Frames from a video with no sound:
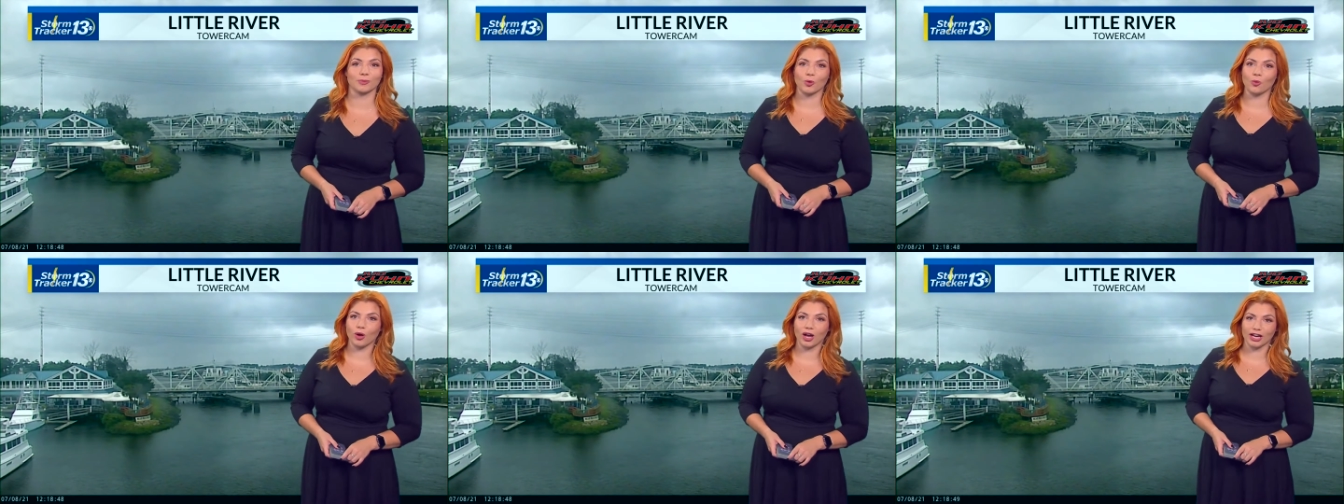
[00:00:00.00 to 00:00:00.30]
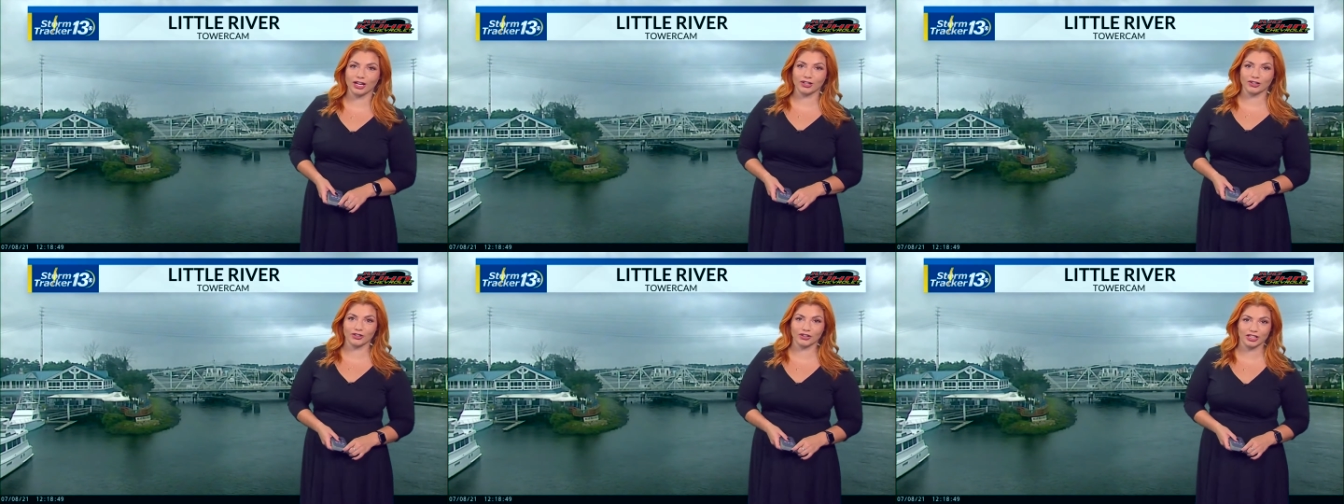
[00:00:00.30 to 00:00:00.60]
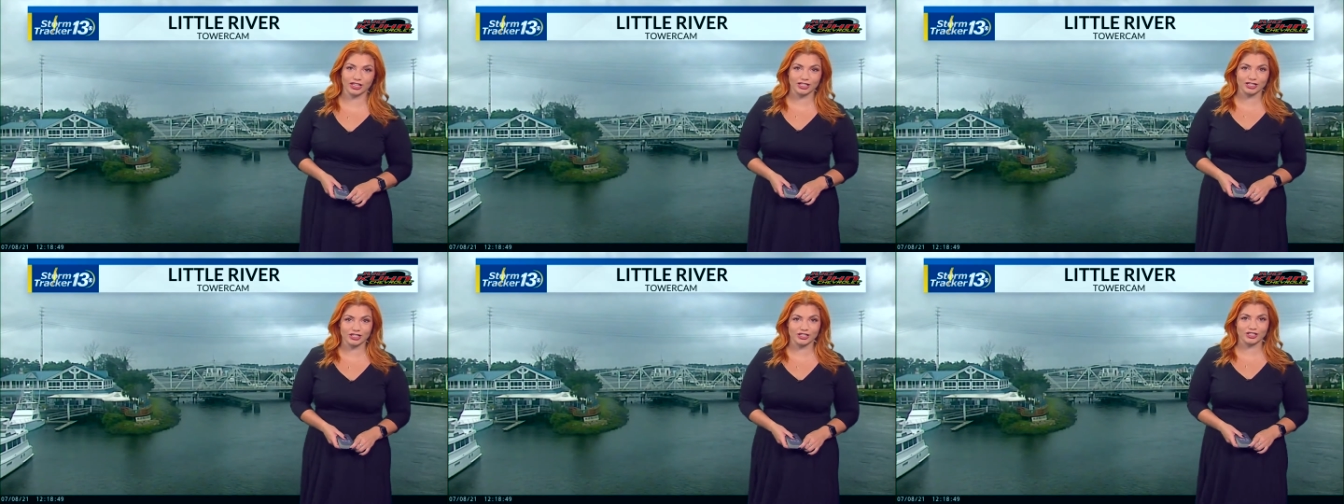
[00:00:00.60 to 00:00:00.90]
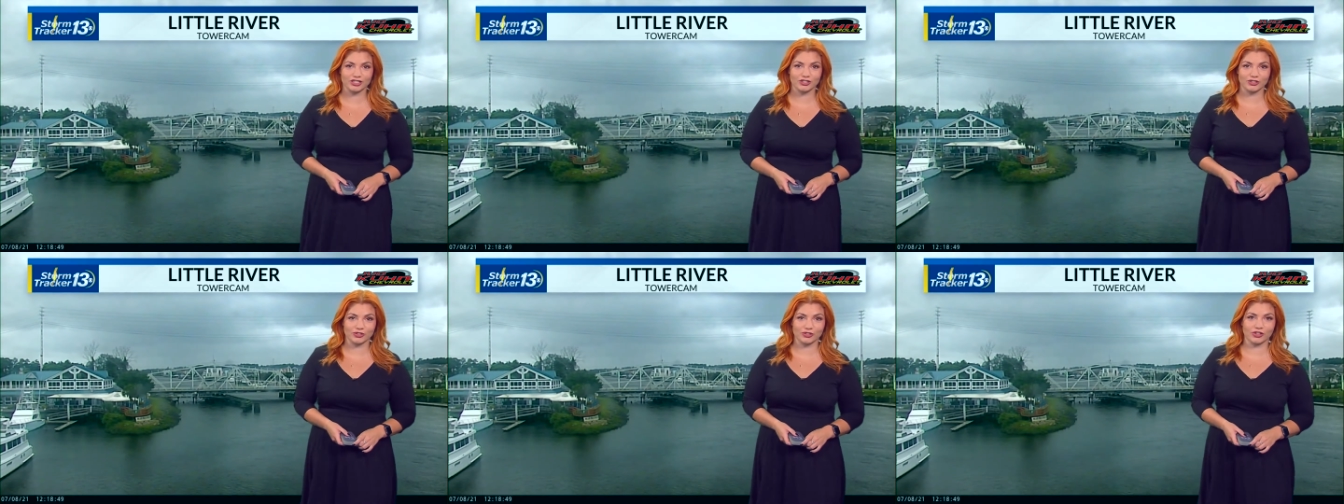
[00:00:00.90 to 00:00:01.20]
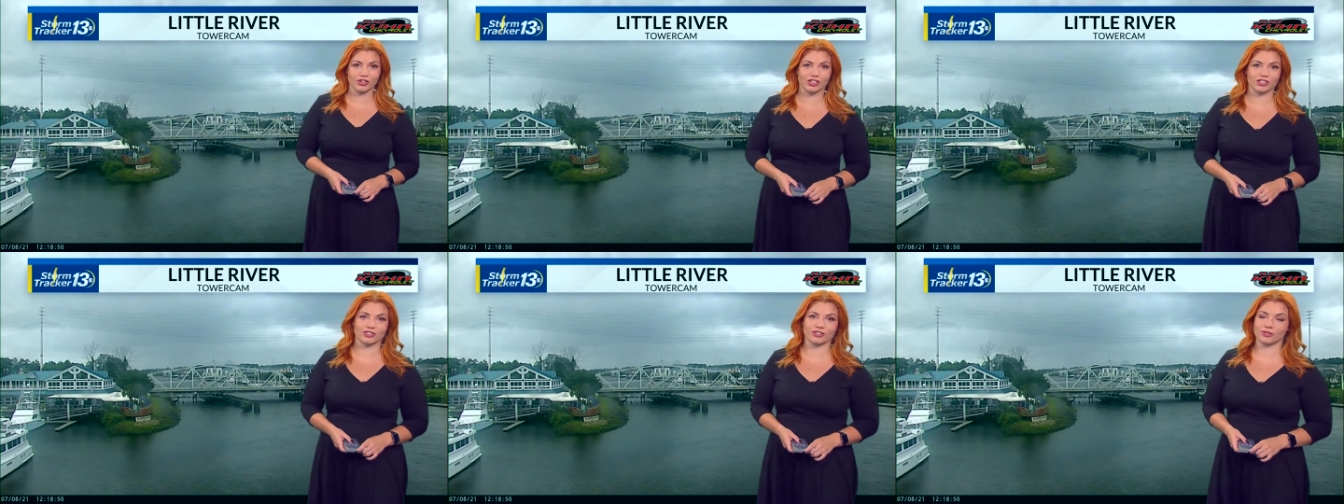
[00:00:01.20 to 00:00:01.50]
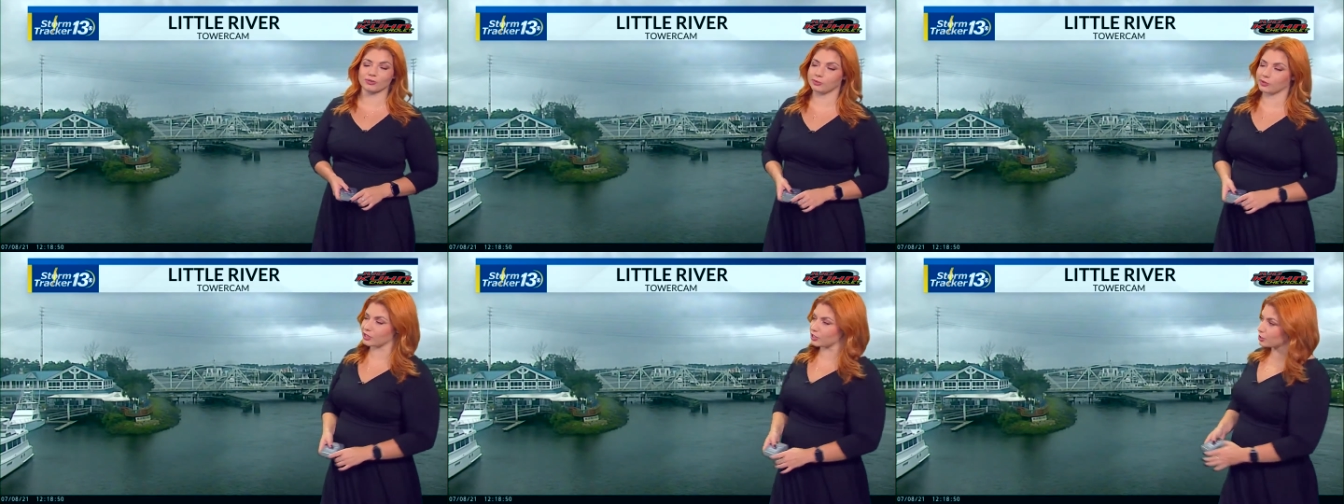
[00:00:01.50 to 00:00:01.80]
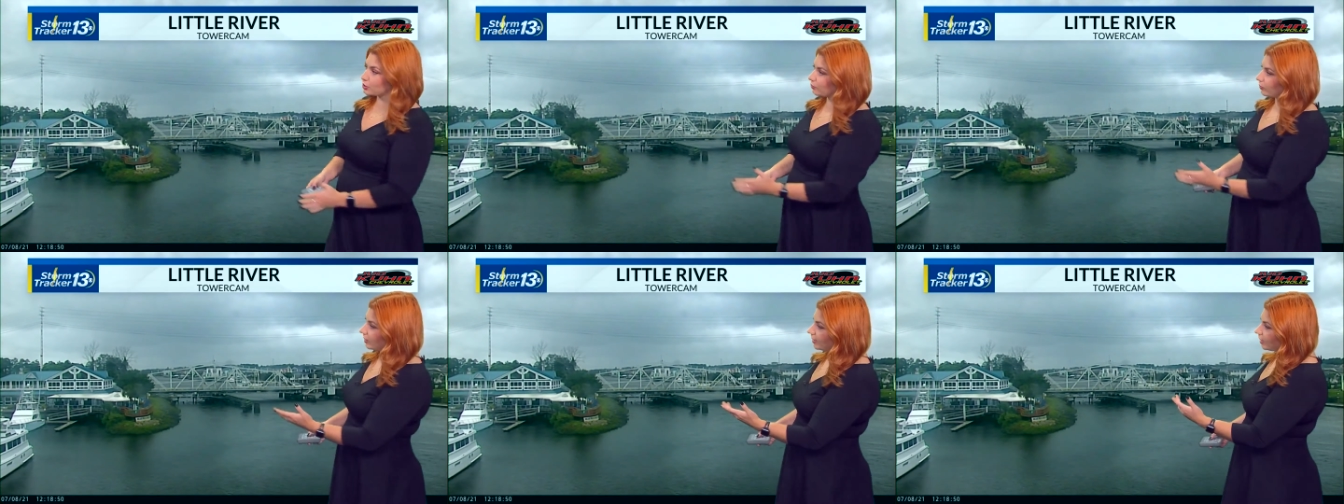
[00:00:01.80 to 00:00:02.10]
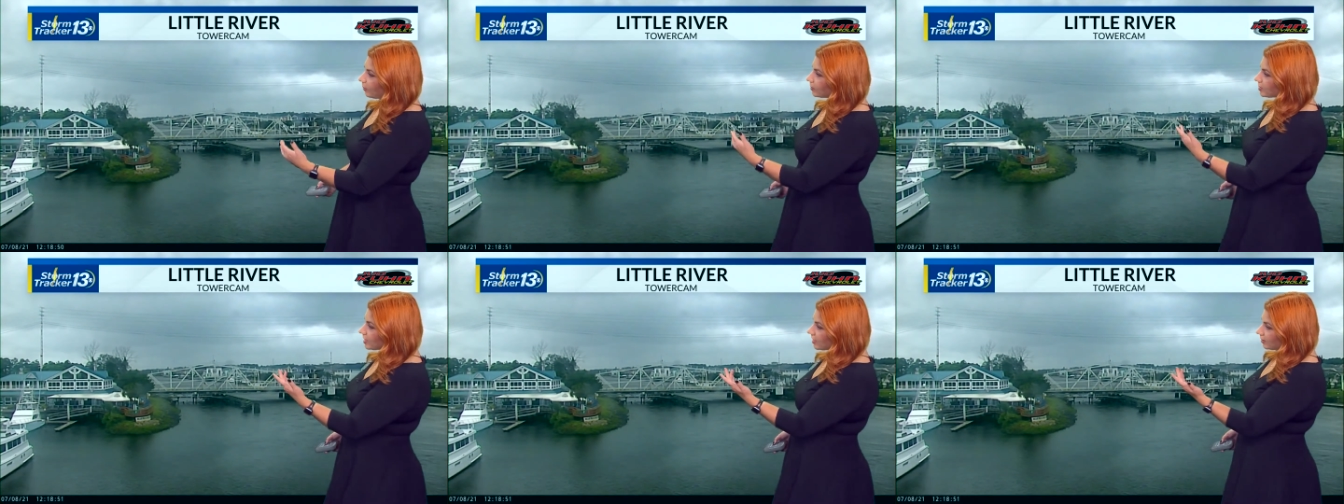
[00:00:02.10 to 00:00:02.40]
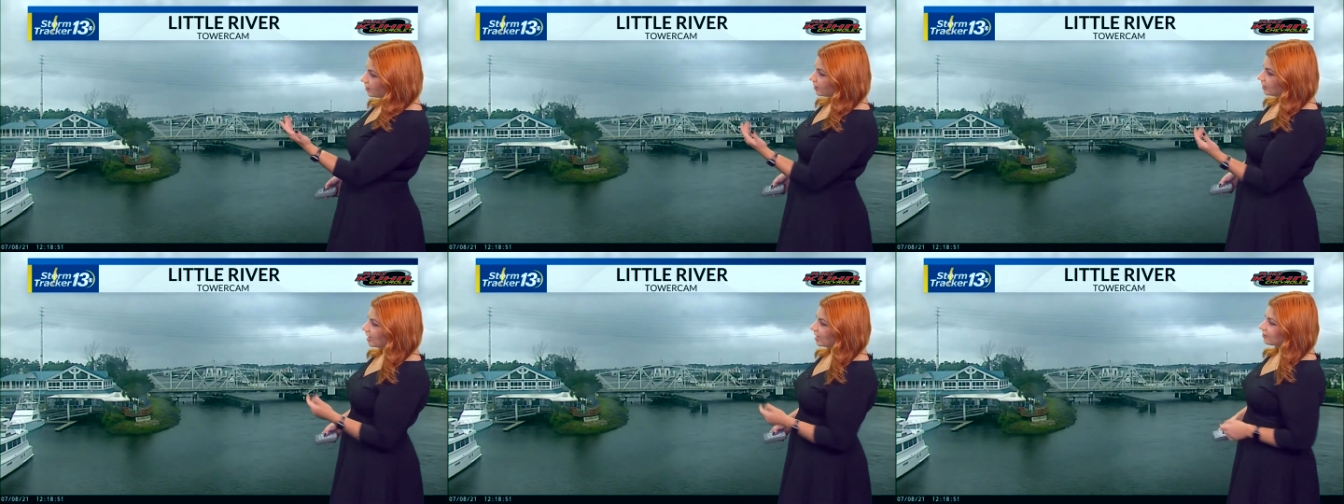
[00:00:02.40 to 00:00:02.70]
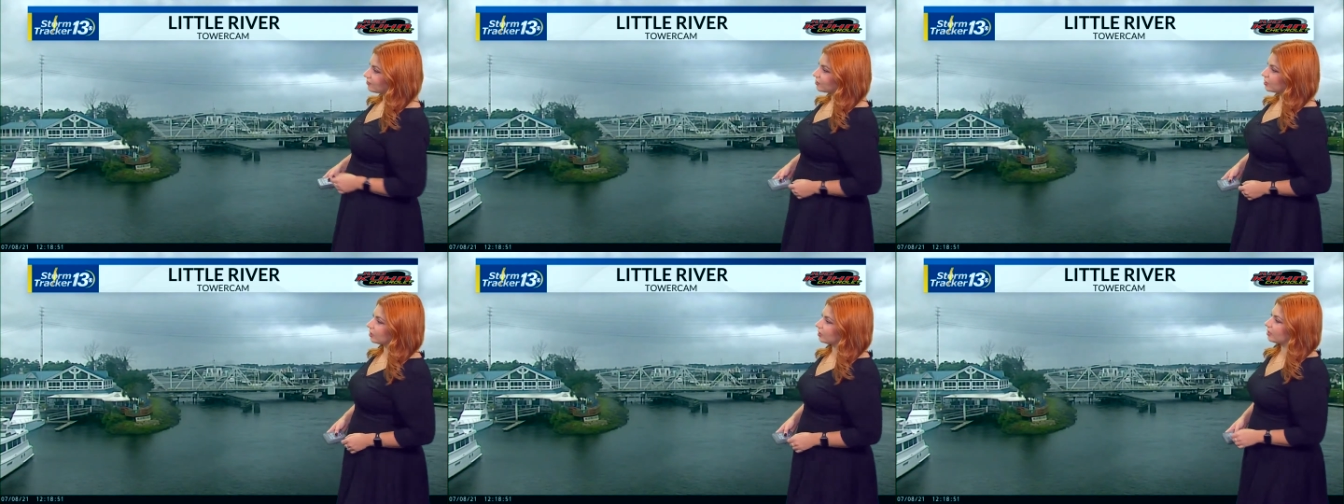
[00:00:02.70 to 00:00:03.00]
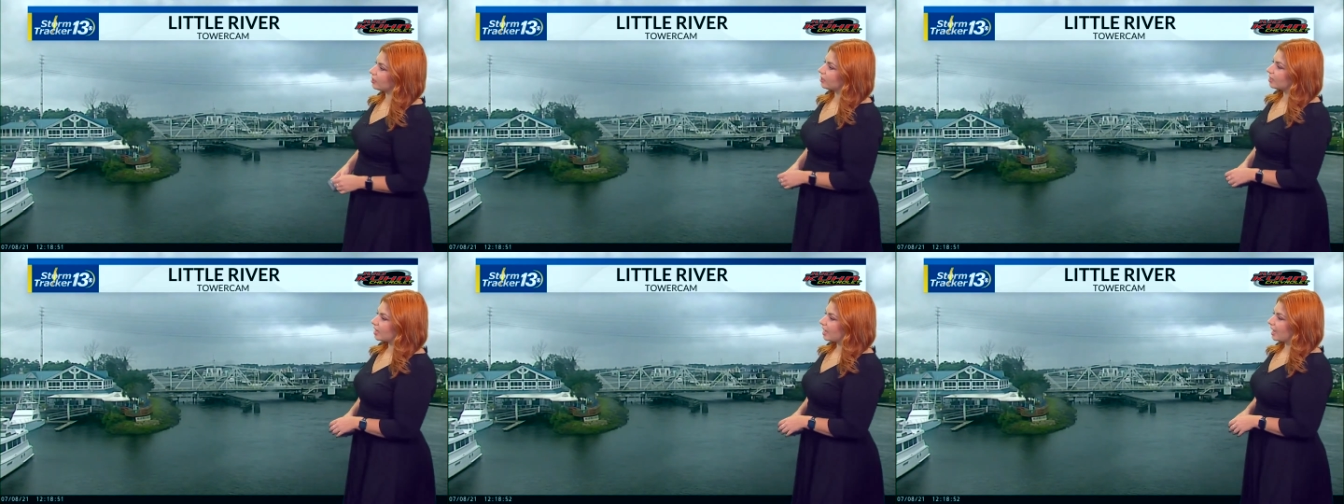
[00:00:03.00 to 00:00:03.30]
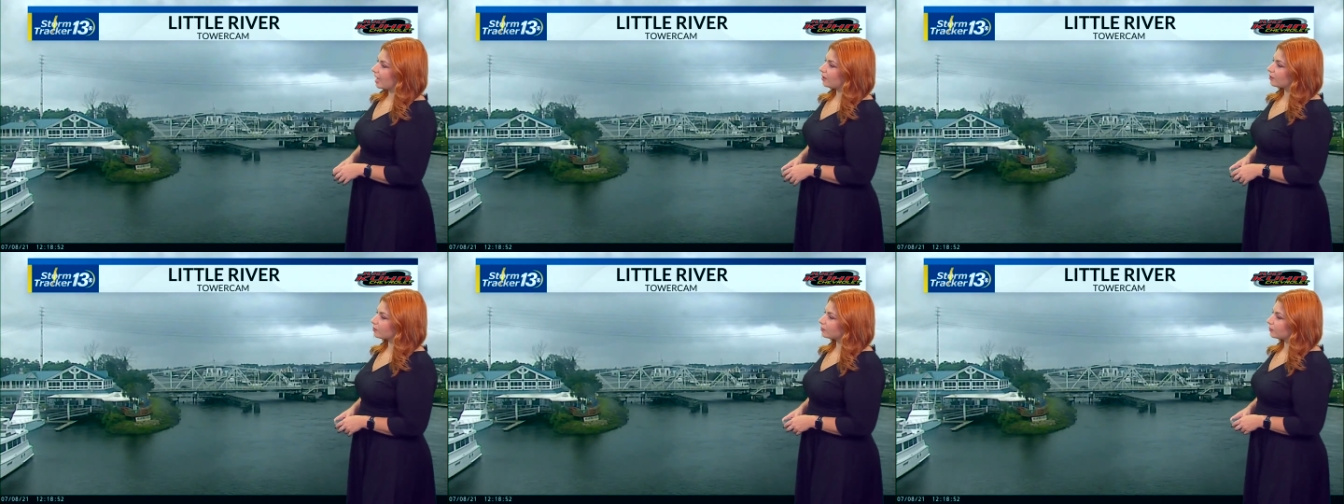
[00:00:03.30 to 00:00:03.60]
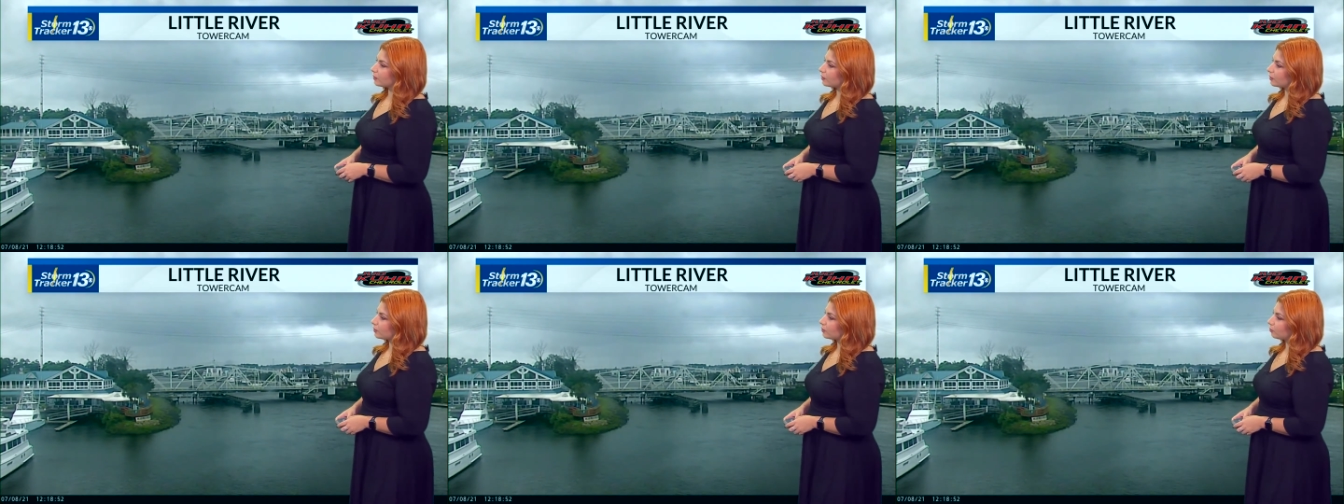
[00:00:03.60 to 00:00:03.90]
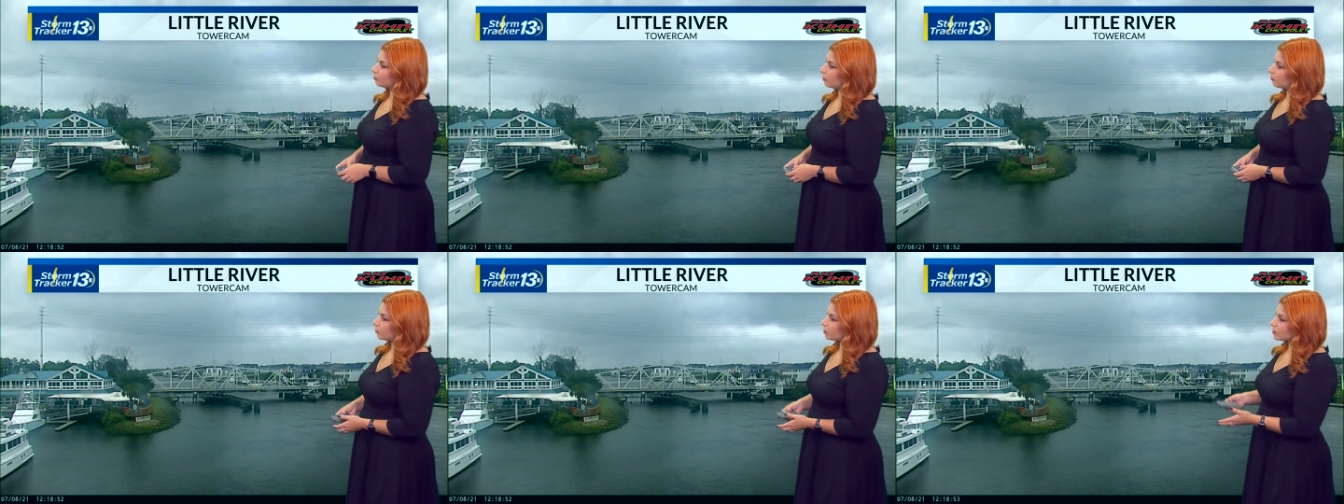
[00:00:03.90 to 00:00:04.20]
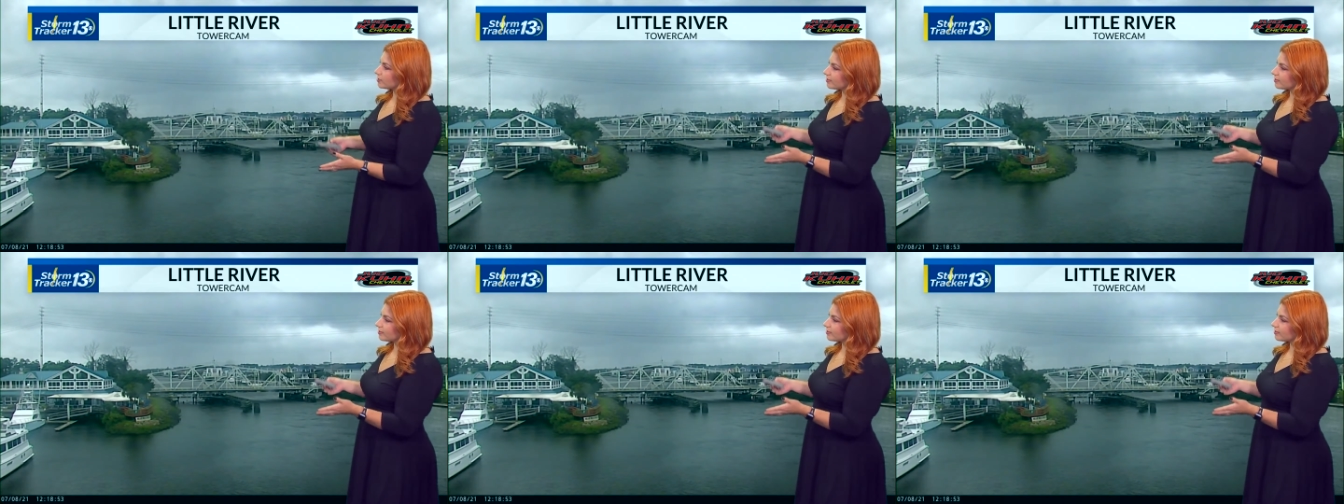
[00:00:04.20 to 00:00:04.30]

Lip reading: quieter conditions across the region. Right now, we're taking a live look out over Little River.